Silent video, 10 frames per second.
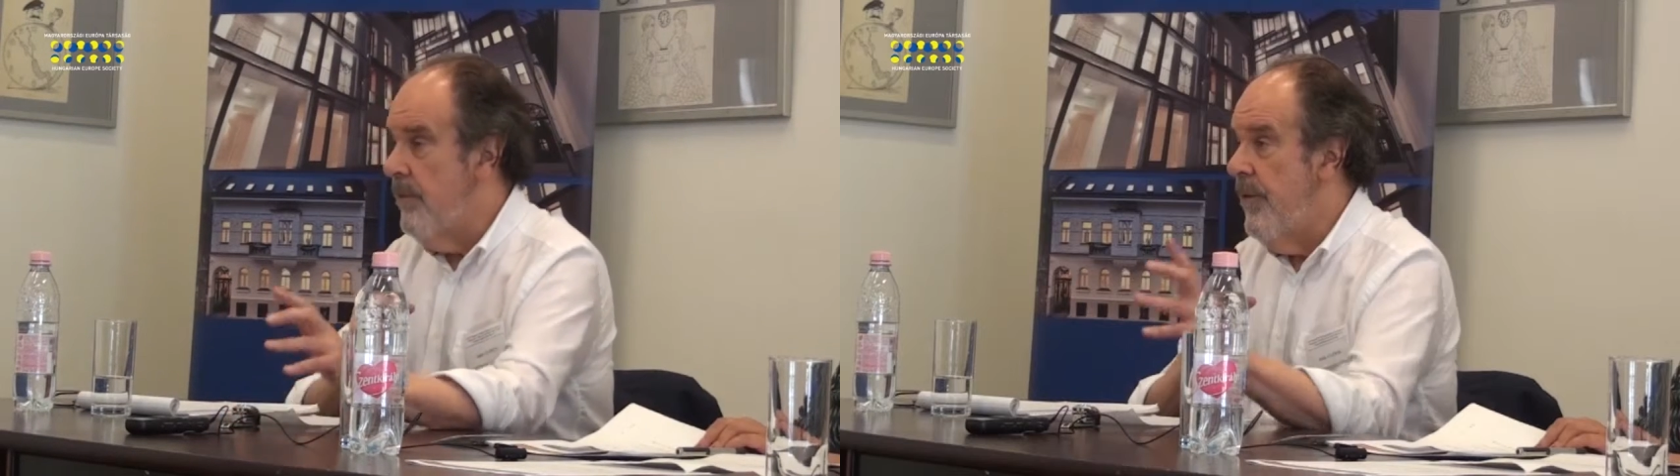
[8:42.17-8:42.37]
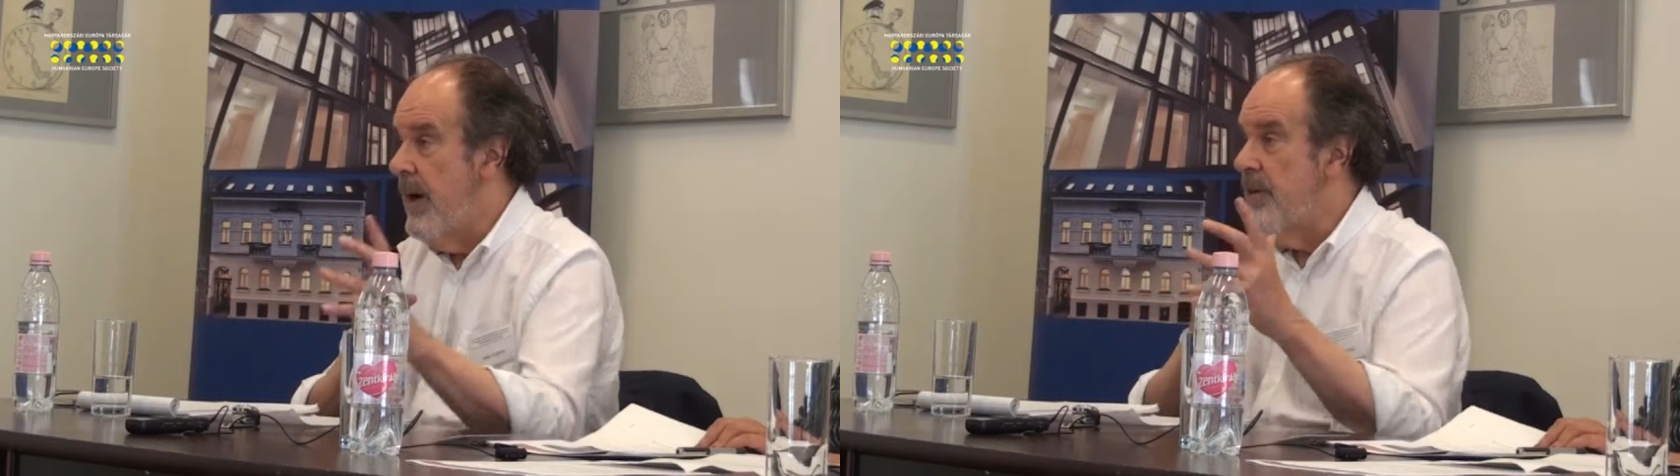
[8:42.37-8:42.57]

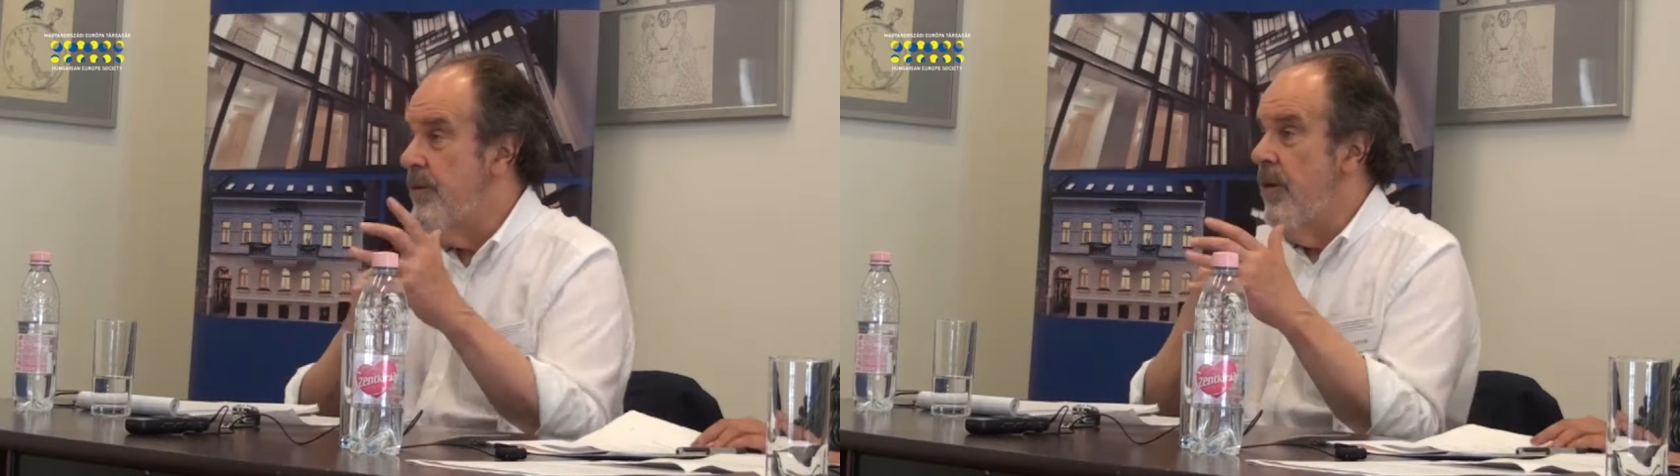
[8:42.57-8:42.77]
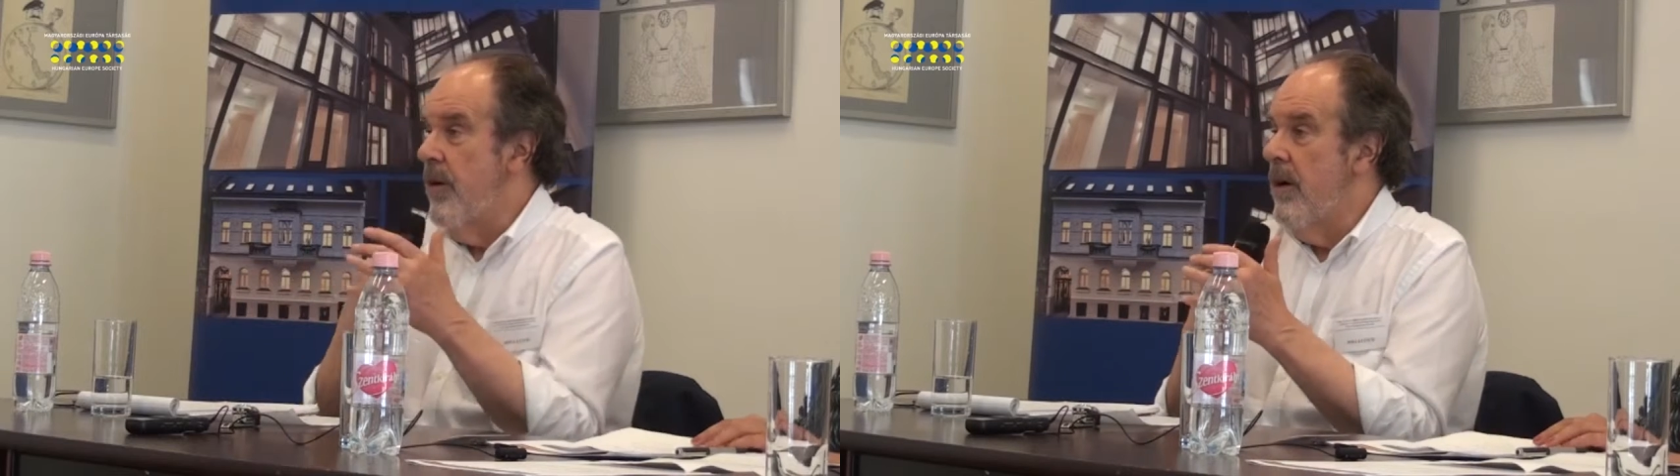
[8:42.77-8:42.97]
fight
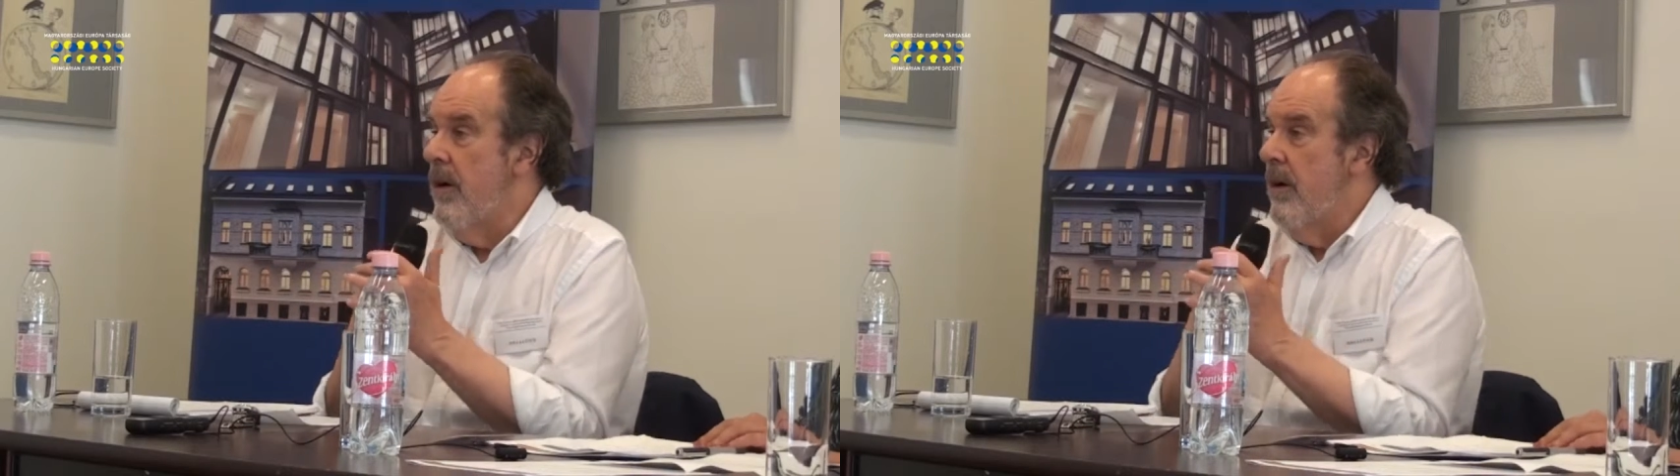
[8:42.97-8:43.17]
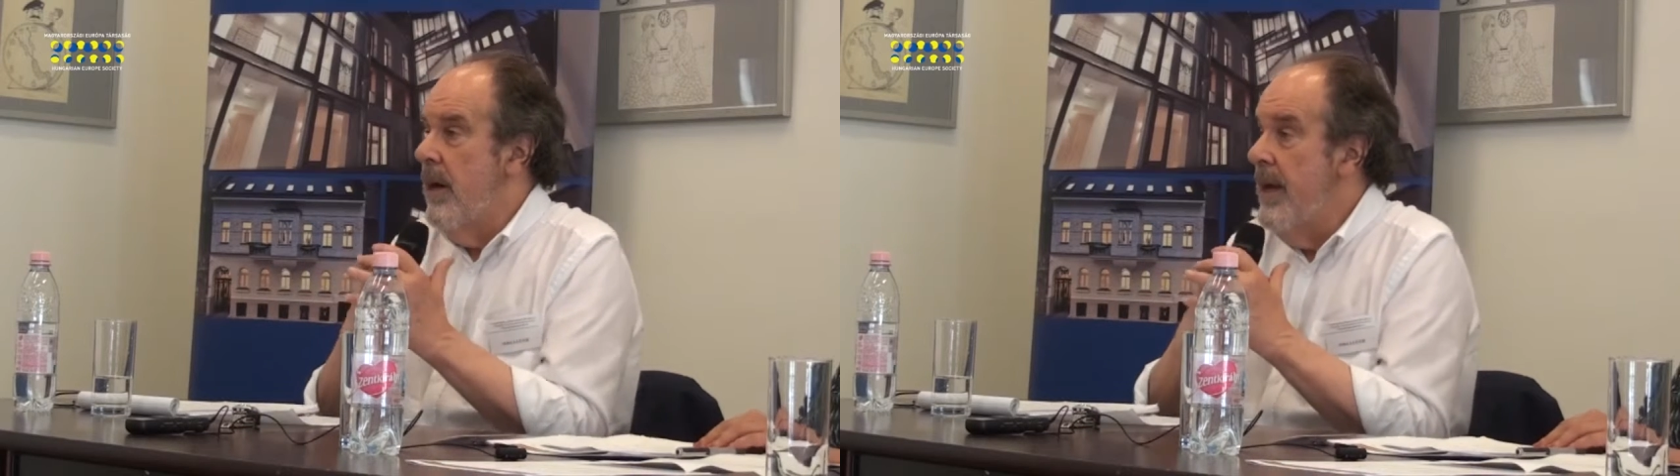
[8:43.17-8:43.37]

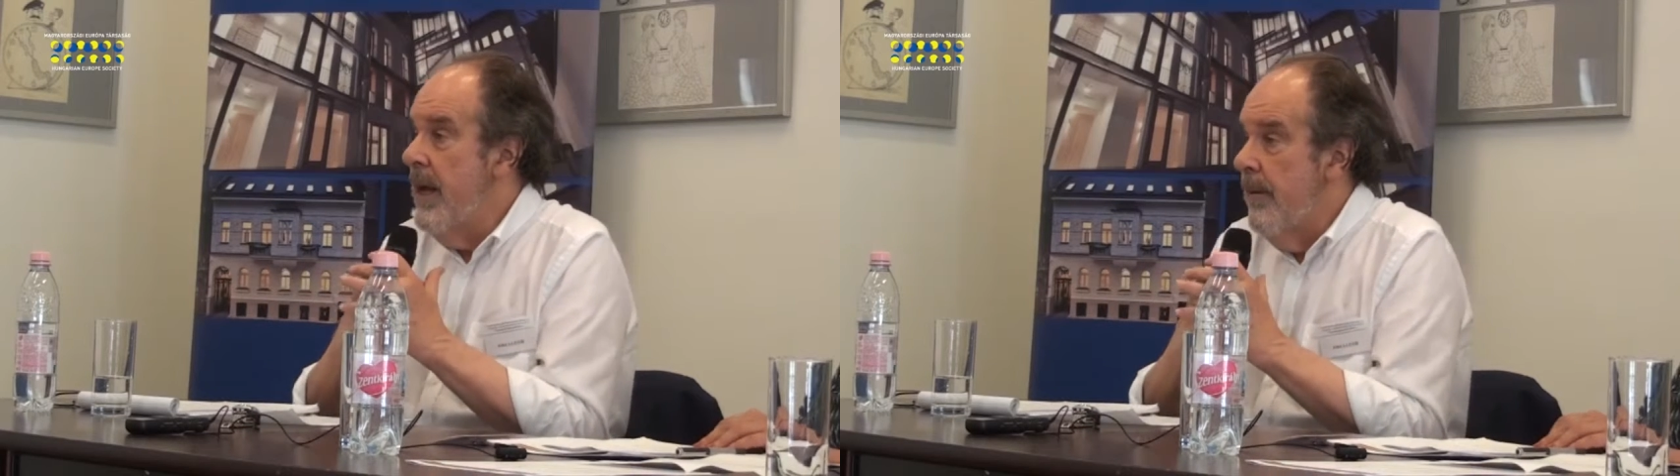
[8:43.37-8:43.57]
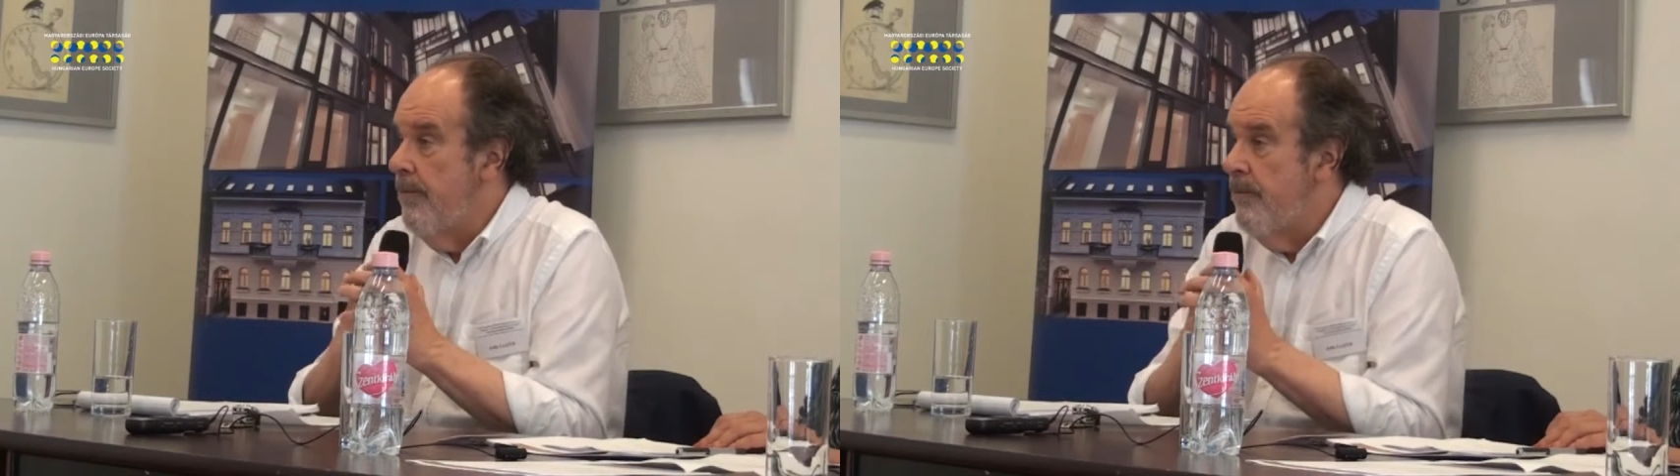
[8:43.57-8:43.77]
for an
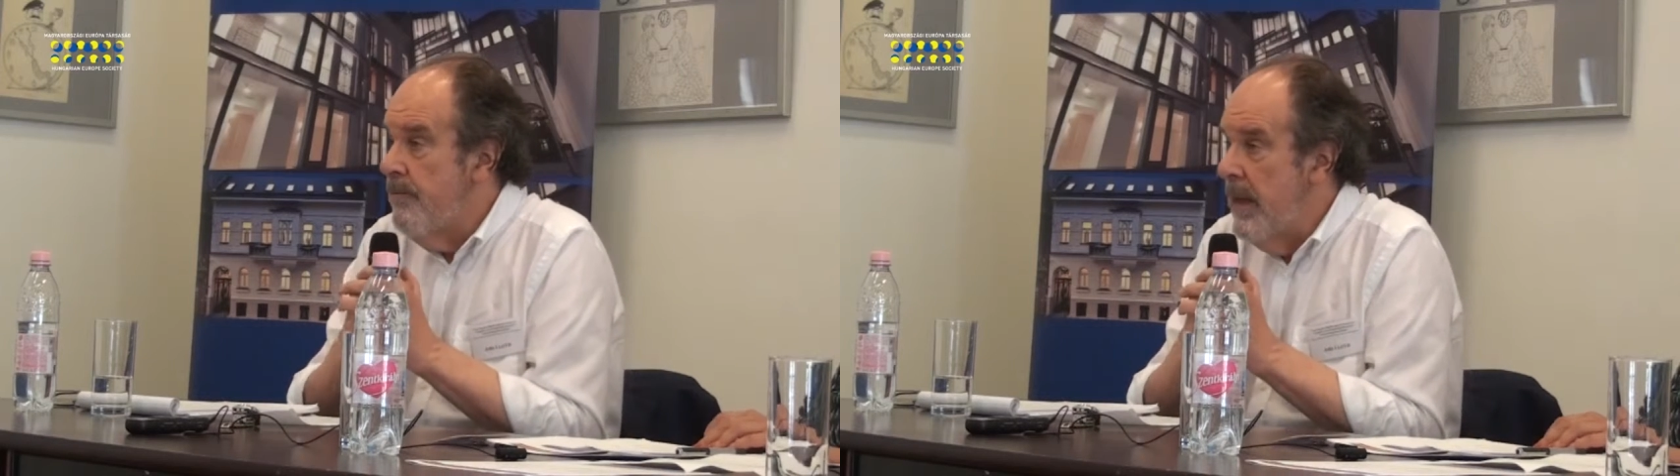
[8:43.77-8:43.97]
income.